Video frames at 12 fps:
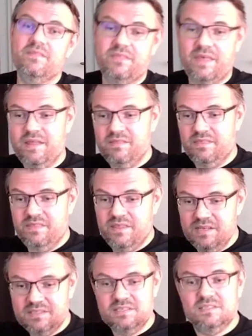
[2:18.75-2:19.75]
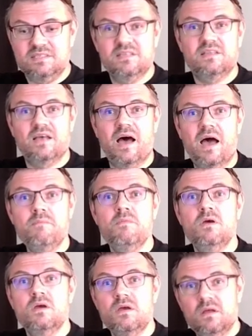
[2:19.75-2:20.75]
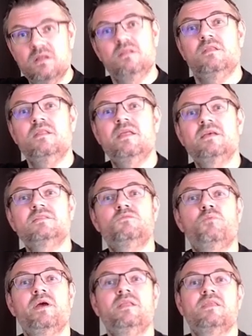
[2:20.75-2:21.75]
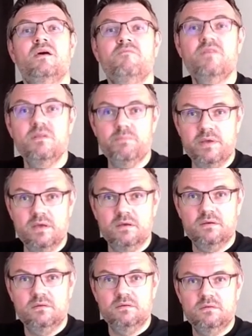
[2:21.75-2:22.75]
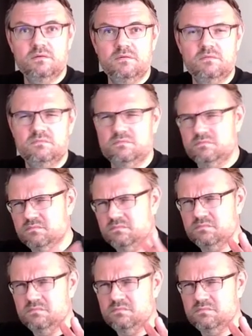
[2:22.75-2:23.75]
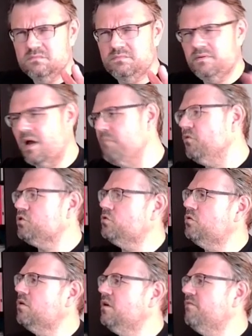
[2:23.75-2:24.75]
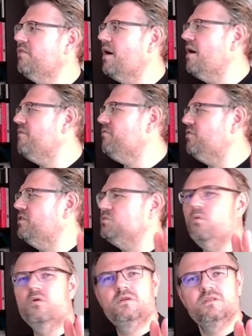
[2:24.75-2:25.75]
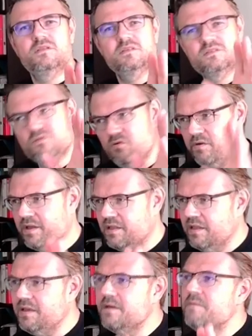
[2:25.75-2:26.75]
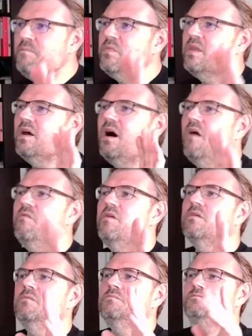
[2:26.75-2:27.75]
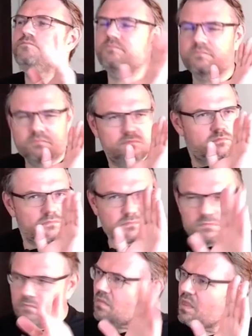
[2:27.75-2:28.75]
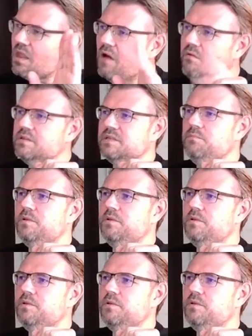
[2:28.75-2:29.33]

then this is the time the next wait time will be. Mm, I'm not sure if I have transported this correctly. However, I will simply